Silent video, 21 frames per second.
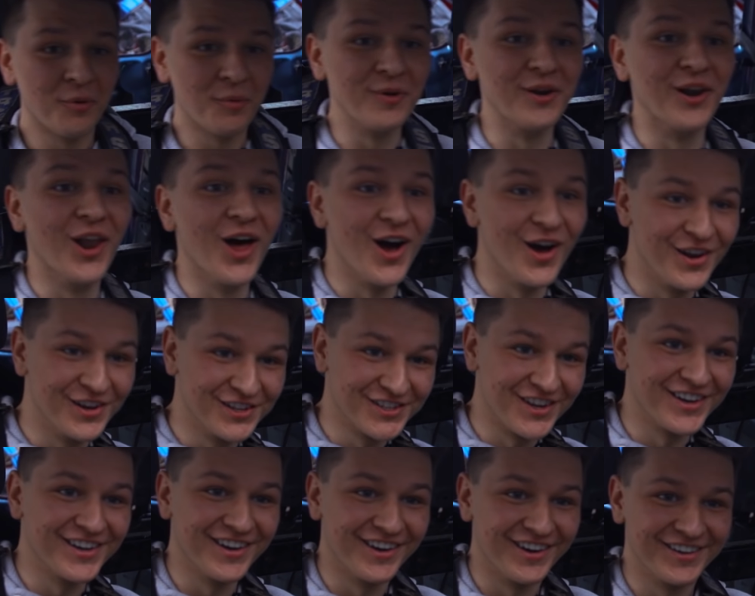probably learn
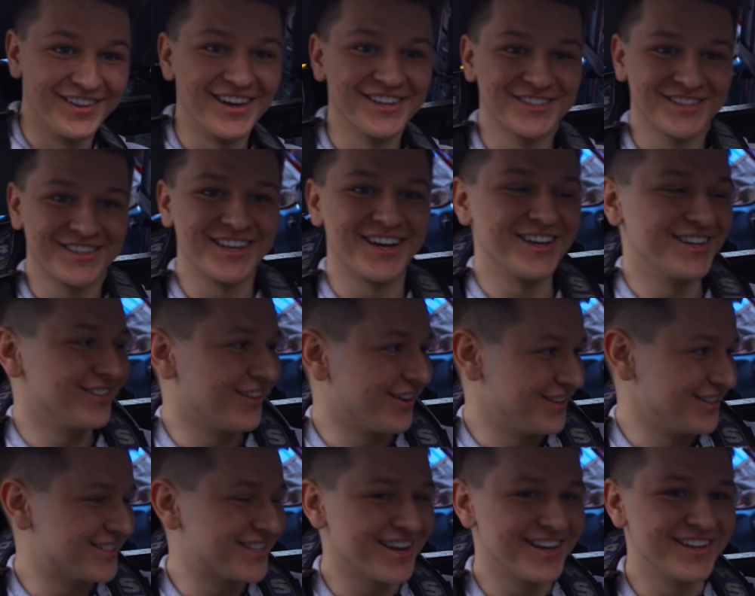as I go. That's that,
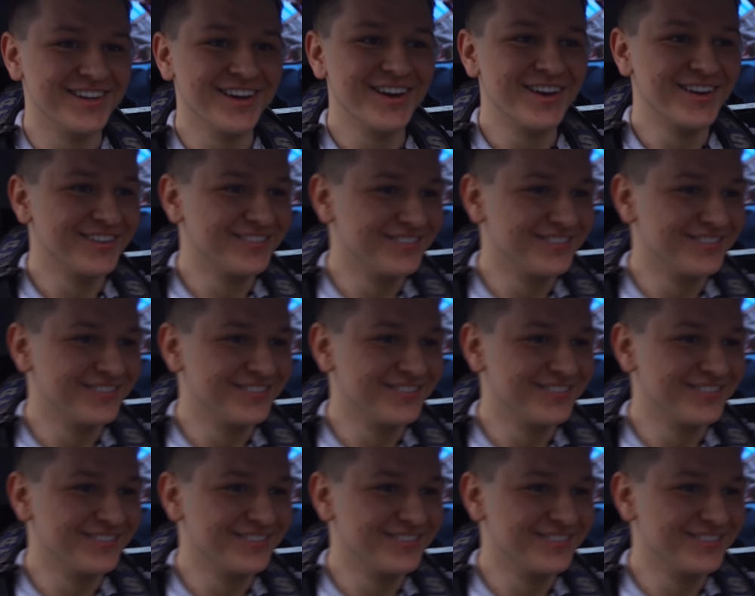like you don't, said. Don't